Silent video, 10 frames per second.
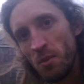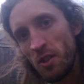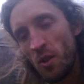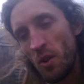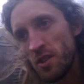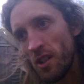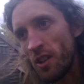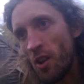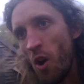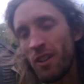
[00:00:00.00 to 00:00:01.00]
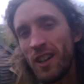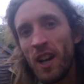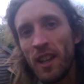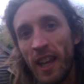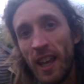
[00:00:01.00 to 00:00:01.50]
of the tools that I know
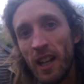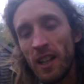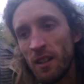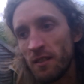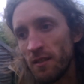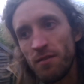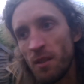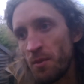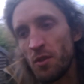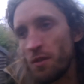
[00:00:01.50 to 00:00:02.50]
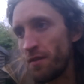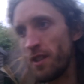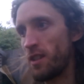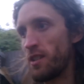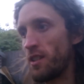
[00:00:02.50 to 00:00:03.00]
regarding healing from stuff
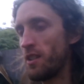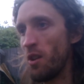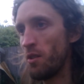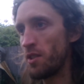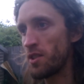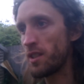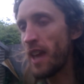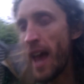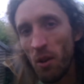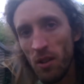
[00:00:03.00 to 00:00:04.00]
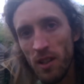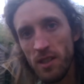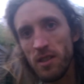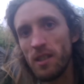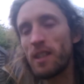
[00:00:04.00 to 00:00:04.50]
like, you know, just
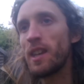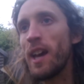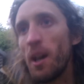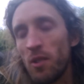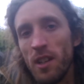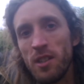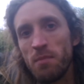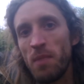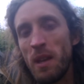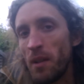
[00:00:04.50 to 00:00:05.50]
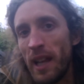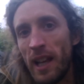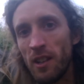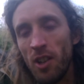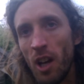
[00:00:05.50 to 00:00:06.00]
countless countless people
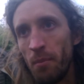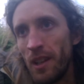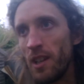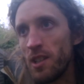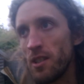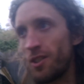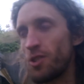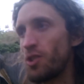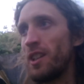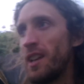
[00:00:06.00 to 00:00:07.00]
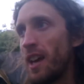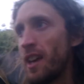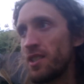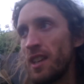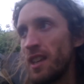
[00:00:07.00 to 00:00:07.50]
healing diabetes in like thirty
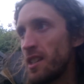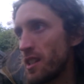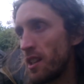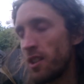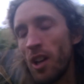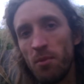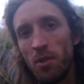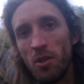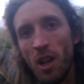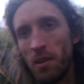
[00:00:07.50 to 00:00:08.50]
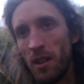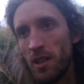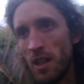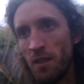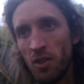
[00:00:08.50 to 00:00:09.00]
days easily, type two
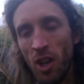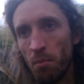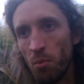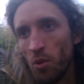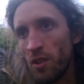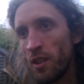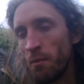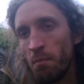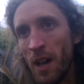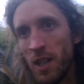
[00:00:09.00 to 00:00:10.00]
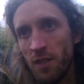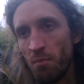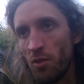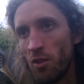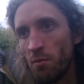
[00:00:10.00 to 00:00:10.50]
diabetes, even type one, massive
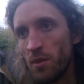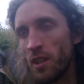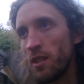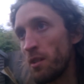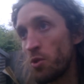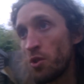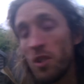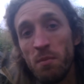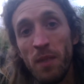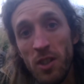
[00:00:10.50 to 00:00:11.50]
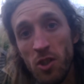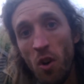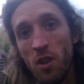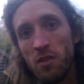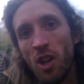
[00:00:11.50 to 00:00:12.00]
improvement. And I'm sure there's been
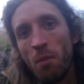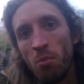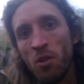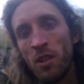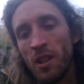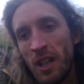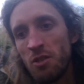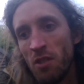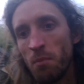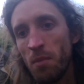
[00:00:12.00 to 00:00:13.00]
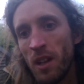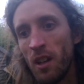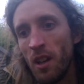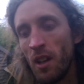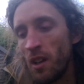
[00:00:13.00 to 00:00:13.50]
stories of type one literally being
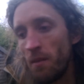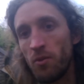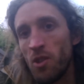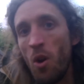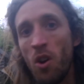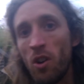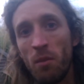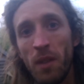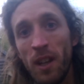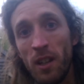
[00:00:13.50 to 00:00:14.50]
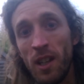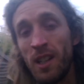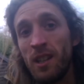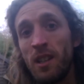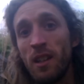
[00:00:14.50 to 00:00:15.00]
no longer being in
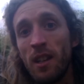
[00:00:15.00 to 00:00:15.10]
in,